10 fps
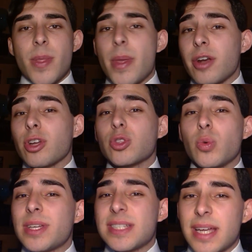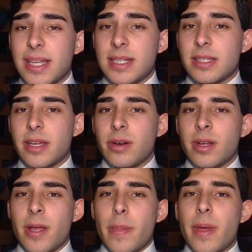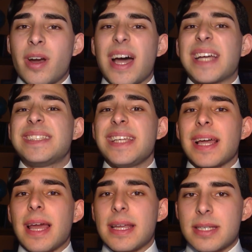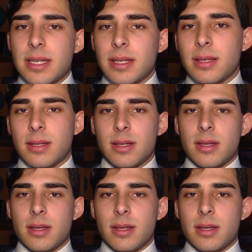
They are not doing science there. They're idealizing